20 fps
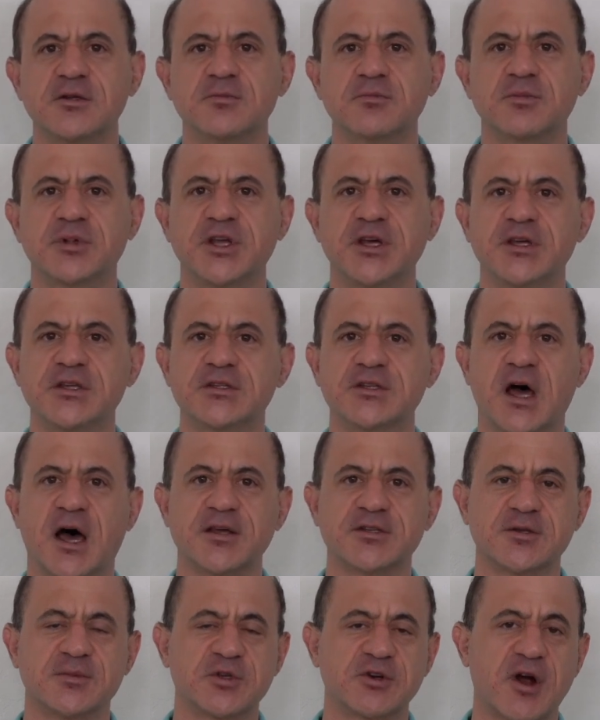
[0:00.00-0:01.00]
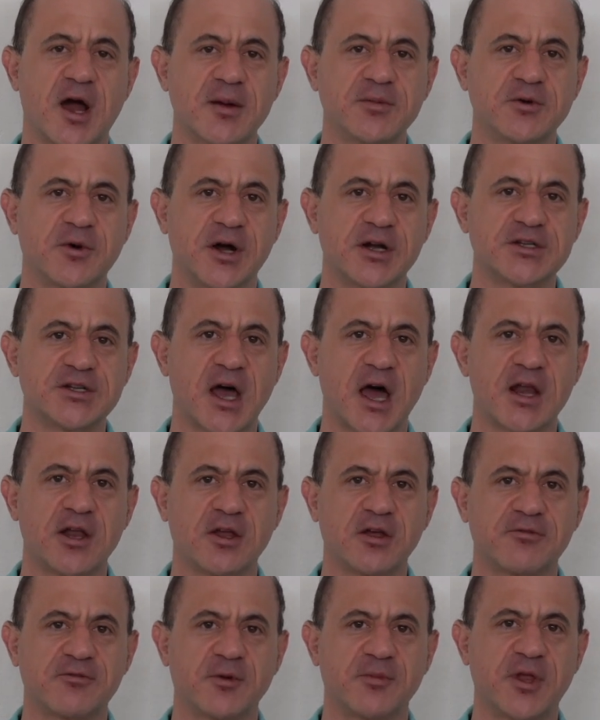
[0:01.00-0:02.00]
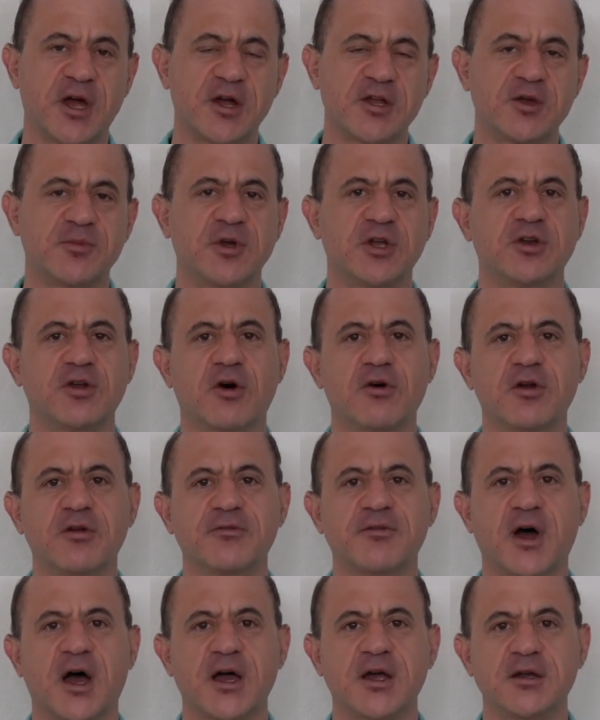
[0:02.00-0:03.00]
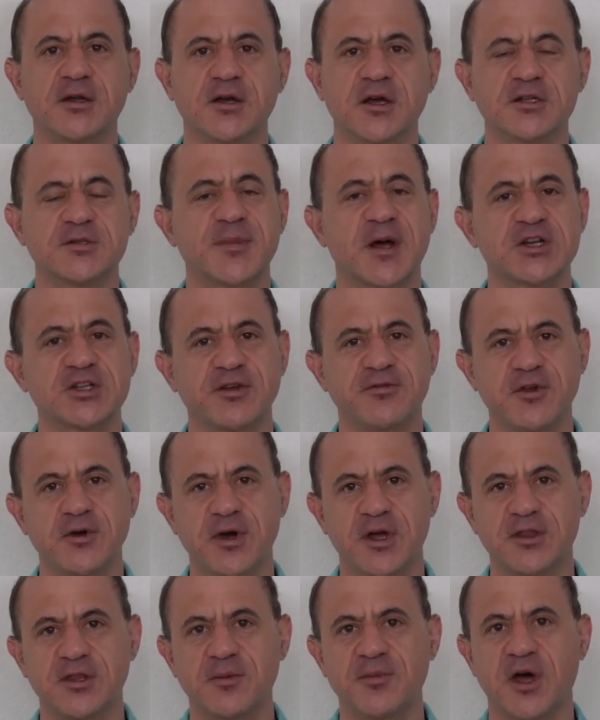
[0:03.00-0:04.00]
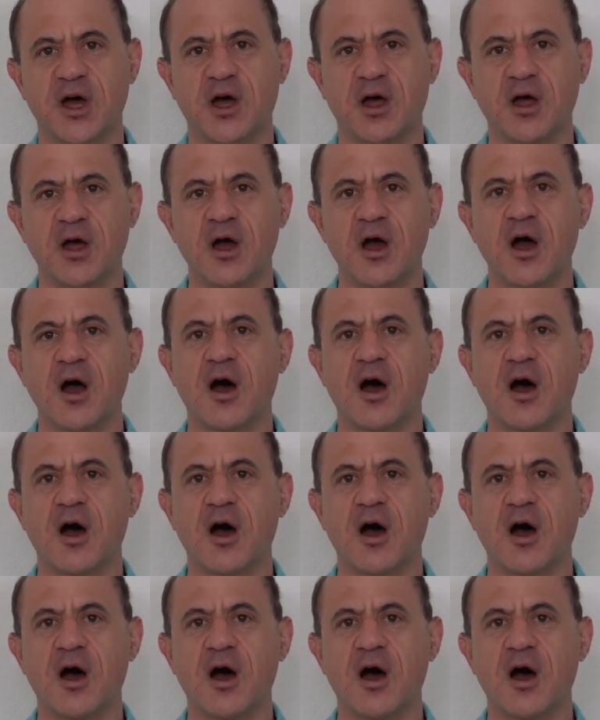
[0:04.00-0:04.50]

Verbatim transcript: Please uh, subscribe to our channel, and from there you'll be notified, especially if you hit the bell,